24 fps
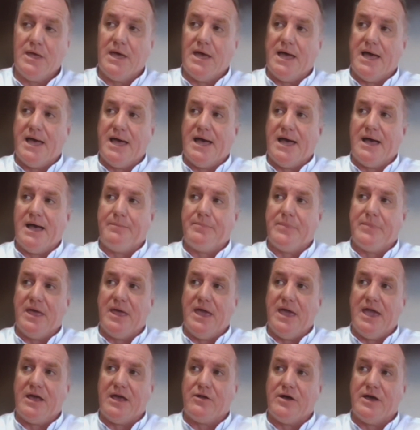And
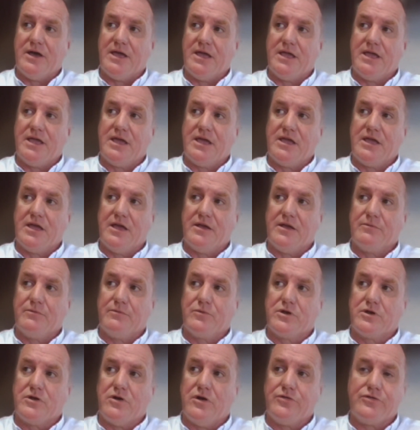I
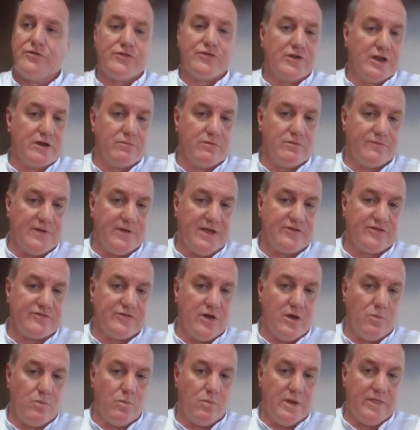constantly reflect
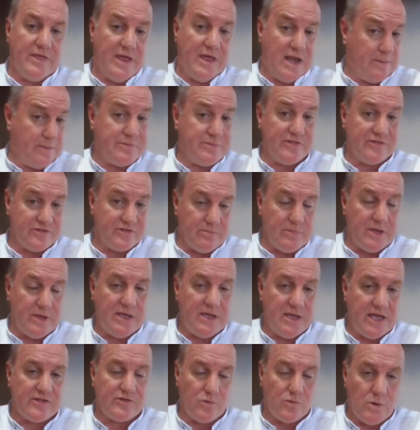on when that happens to
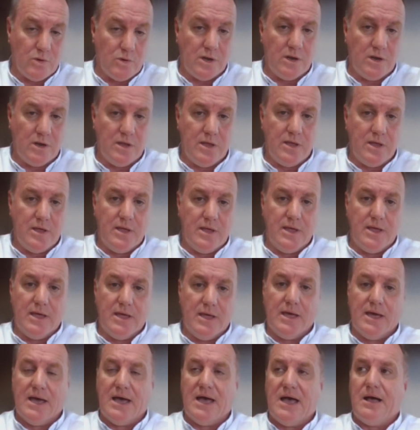me, as it will.
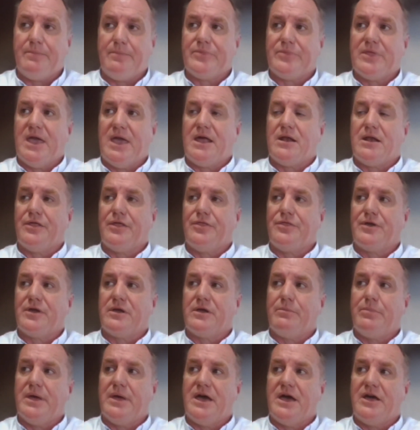And I
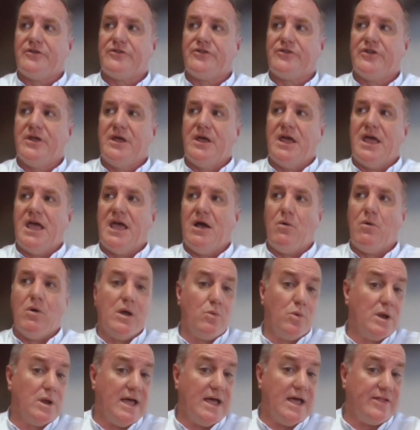think about how I
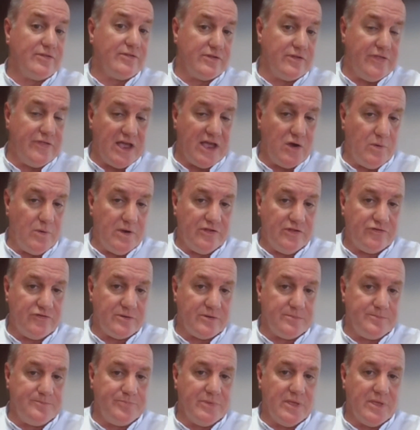will answer that question.